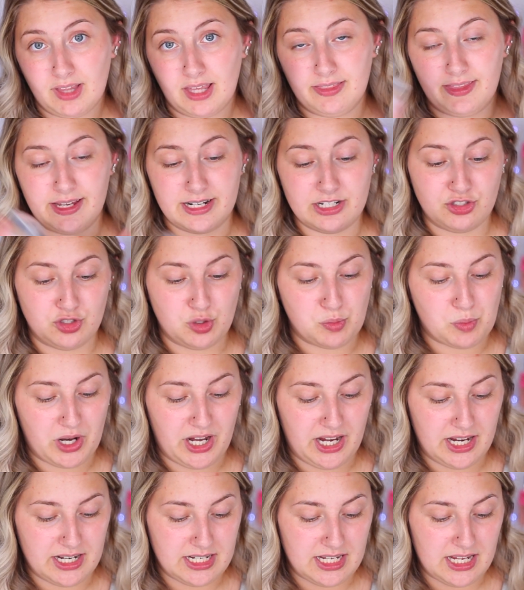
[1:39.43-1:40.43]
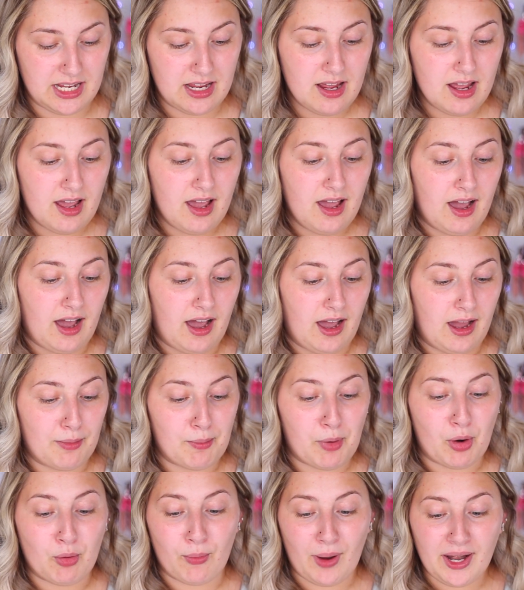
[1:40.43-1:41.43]
that is super handy.
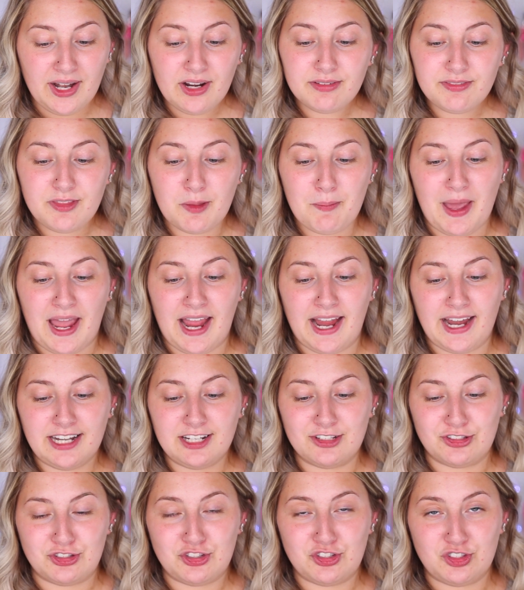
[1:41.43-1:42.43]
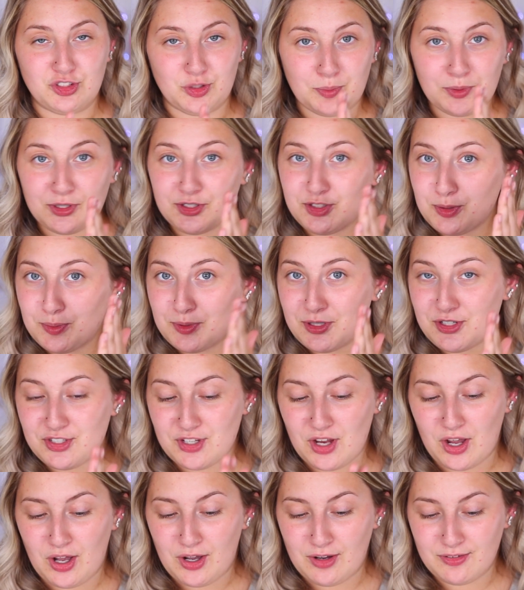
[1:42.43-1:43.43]
Right off the bat, it is super
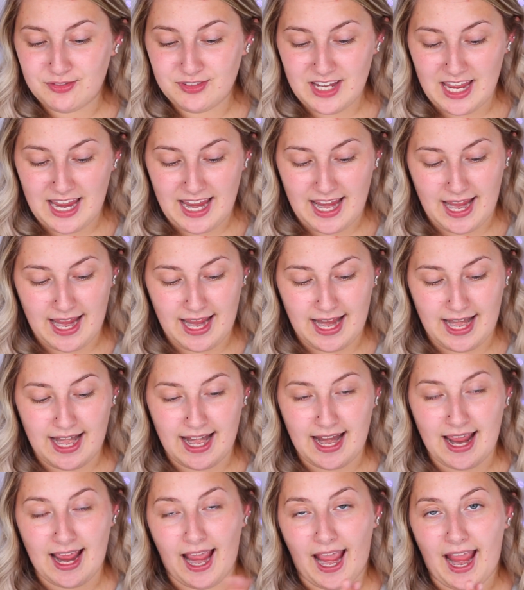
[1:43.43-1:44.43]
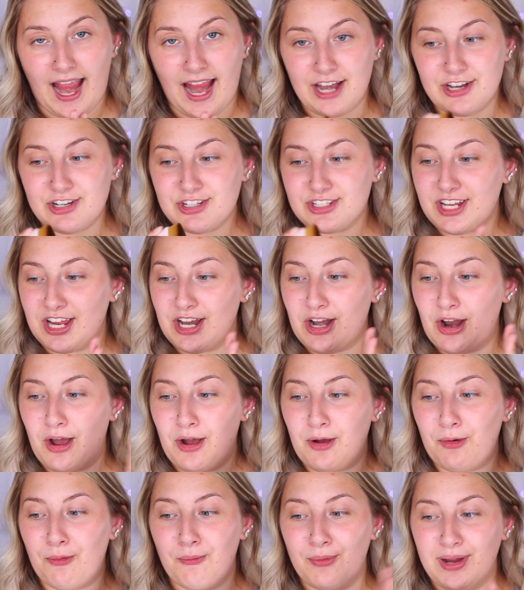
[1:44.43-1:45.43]
soft, and I just
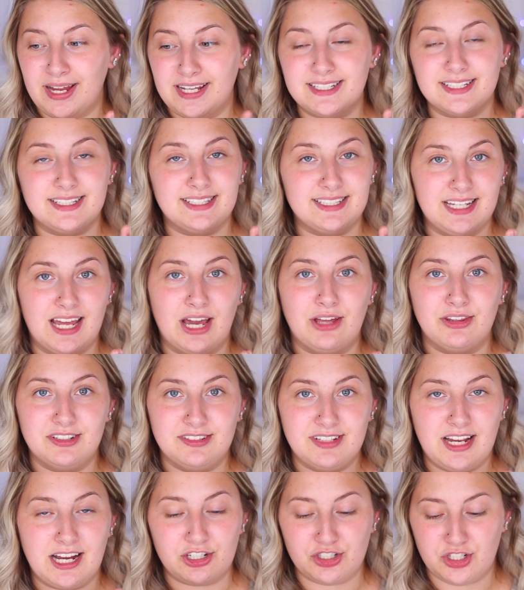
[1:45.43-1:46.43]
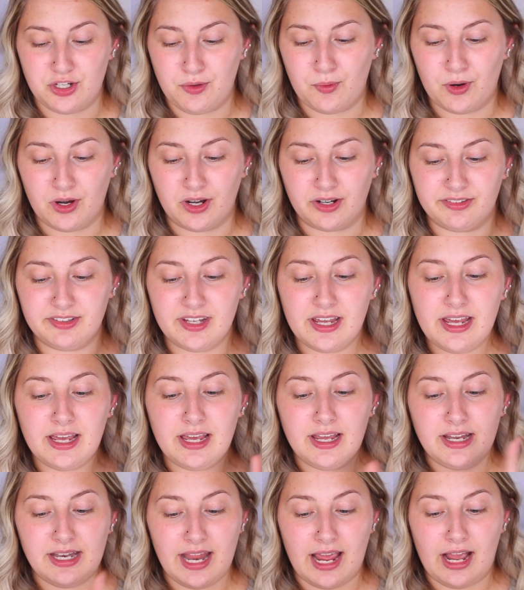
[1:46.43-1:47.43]
cannot wait to see how this actually works.
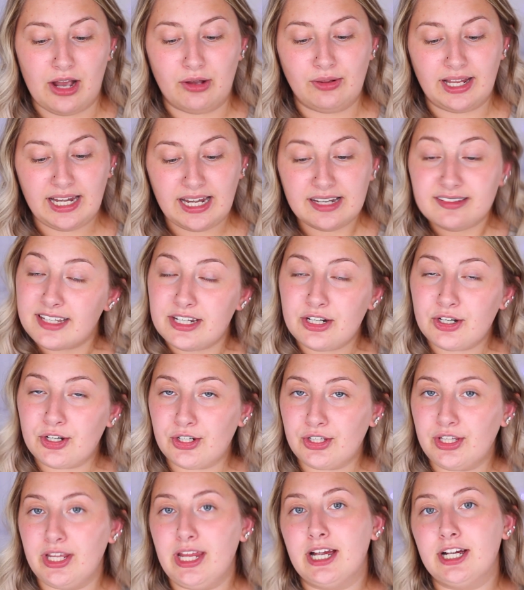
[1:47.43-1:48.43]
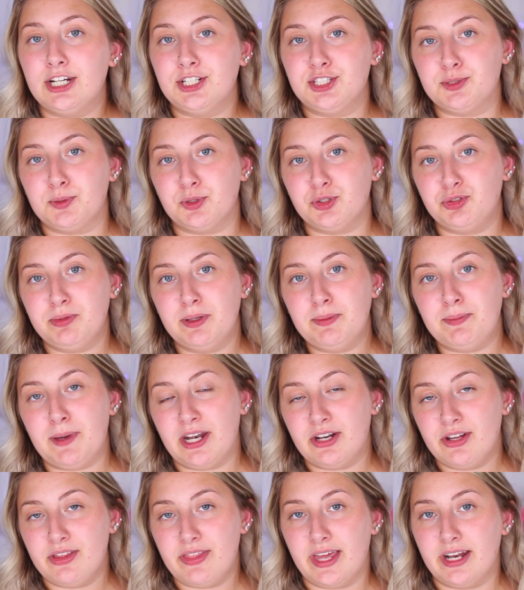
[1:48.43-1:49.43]
Now, like I said earlier, it's supposed to be
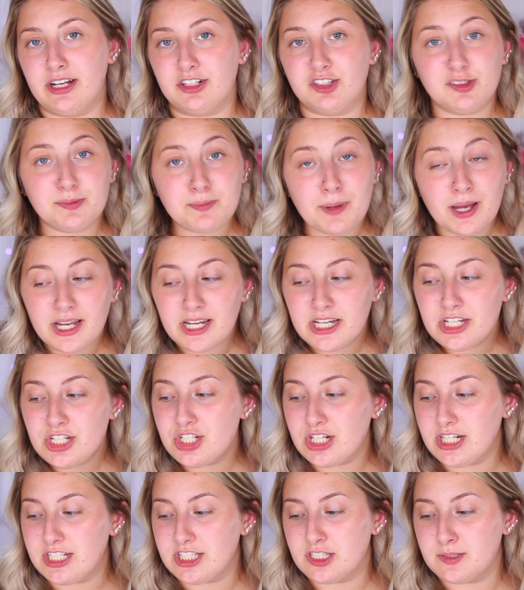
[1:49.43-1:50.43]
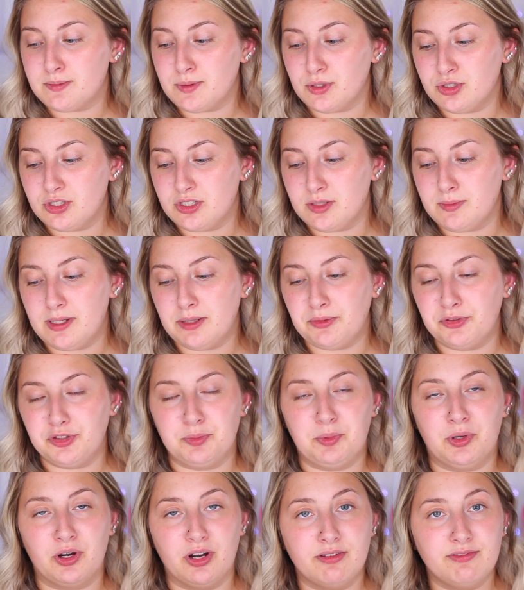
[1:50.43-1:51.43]
better than a sponge. It's supposed to be able to
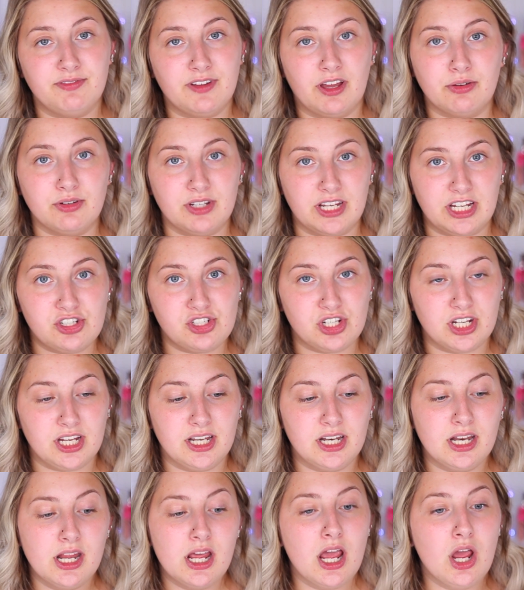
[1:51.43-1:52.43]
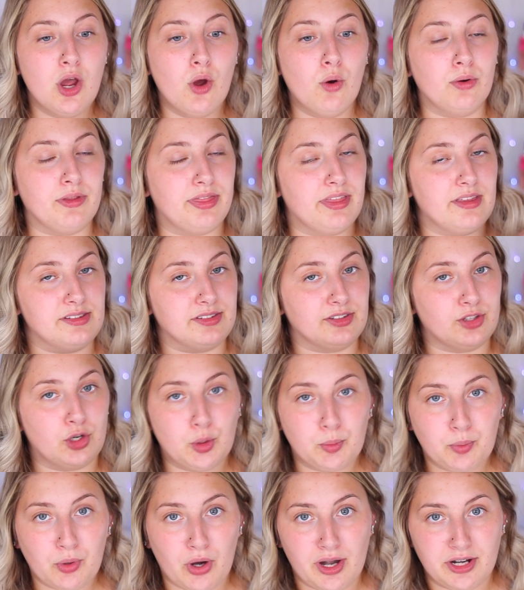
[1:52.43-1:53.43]
put on foundation with as
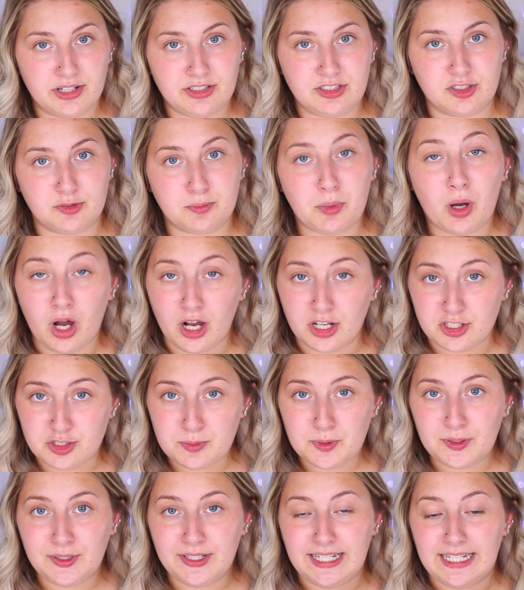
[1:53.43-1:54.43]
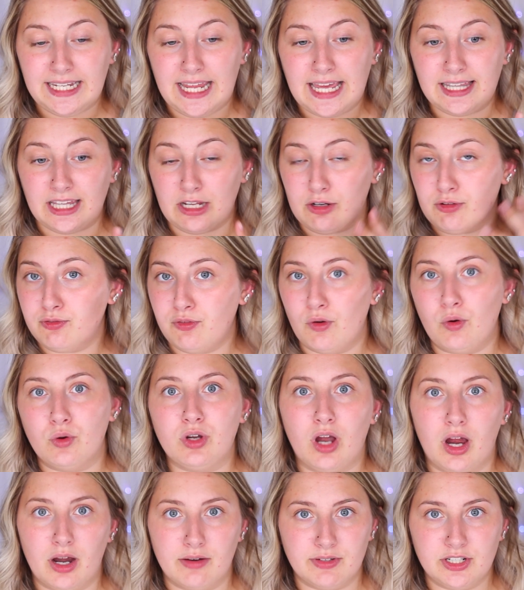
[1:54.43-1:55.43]
little product as possible and get like full
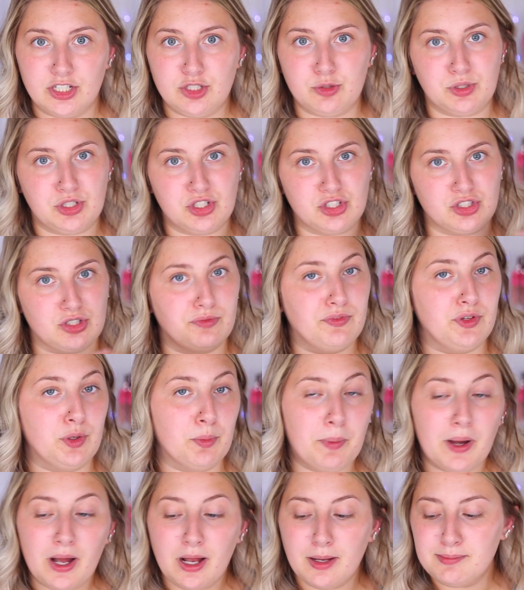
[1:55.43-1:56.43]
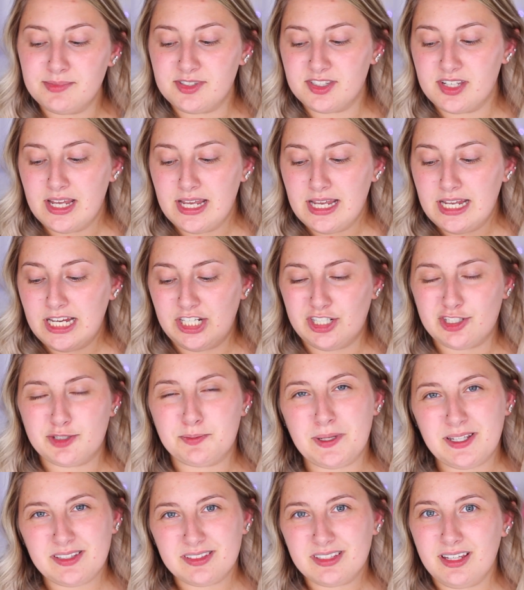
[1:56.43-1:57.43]
coverage with just a few pumps, and just
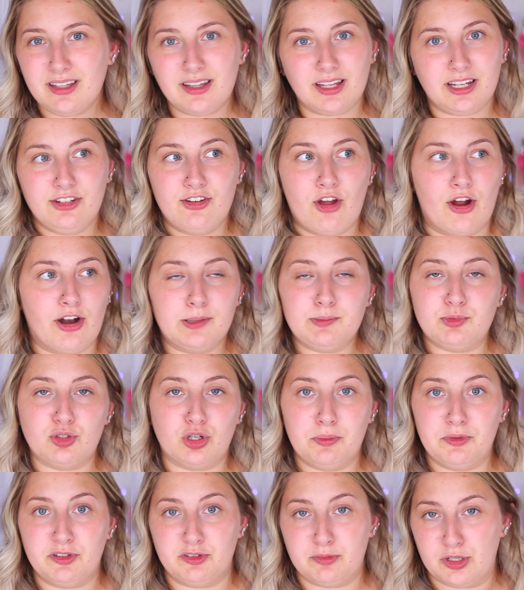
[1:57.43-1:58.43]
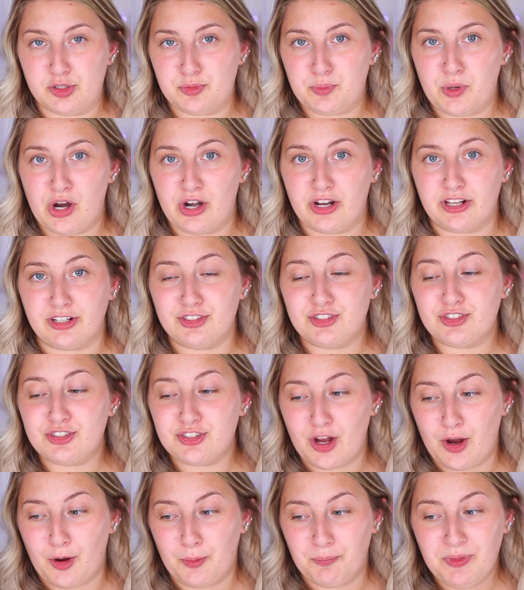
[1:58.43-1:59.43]
basically like not absorb as much product.
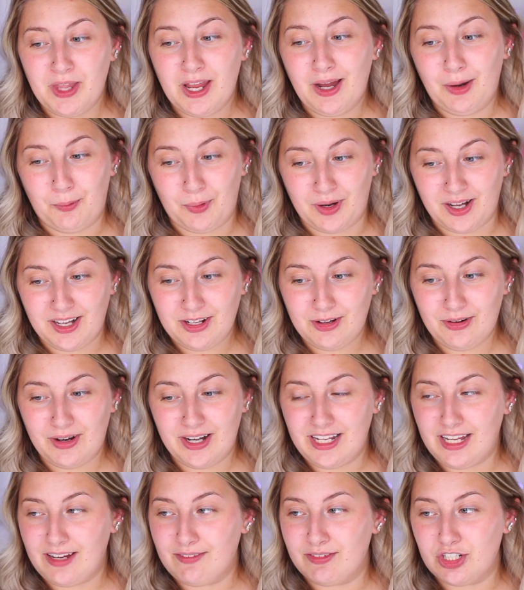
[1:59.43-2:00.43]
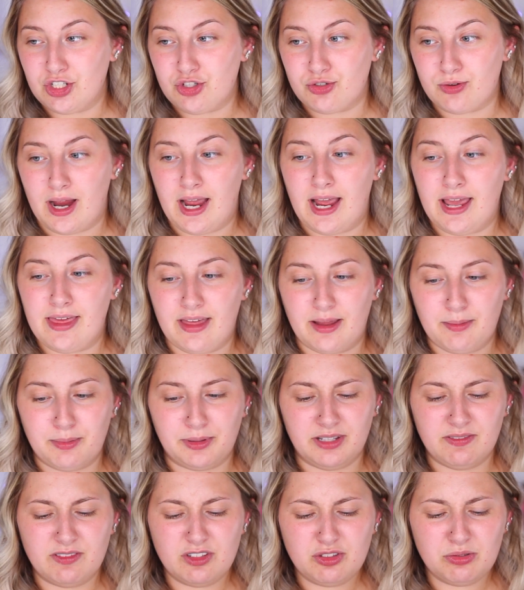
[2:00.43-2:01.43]
So we're gonna go ahead and give it a try. I
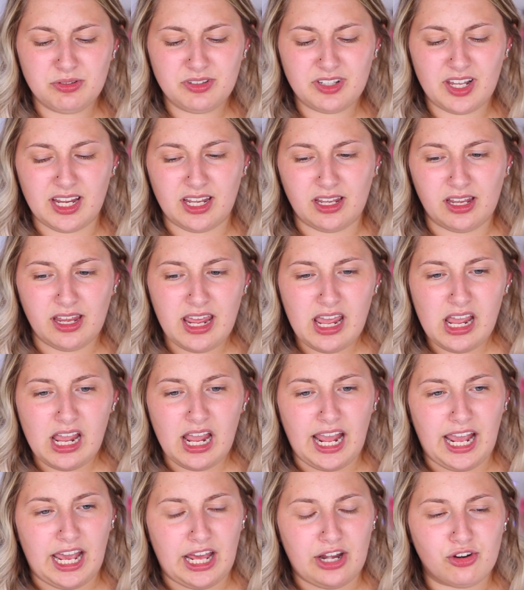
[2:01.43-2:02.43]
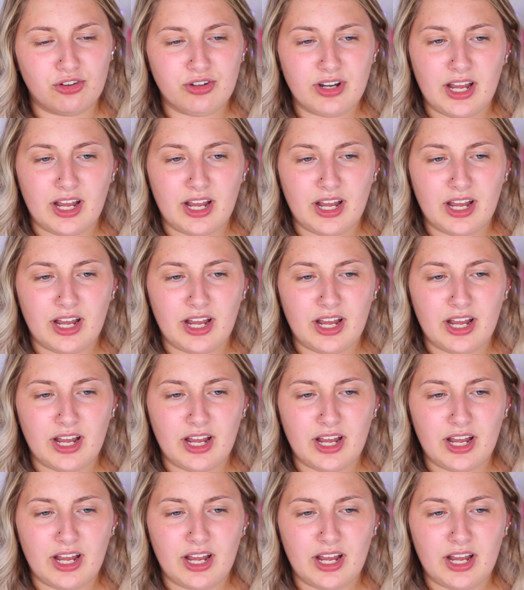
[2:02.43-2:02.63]
believe this was like $8 or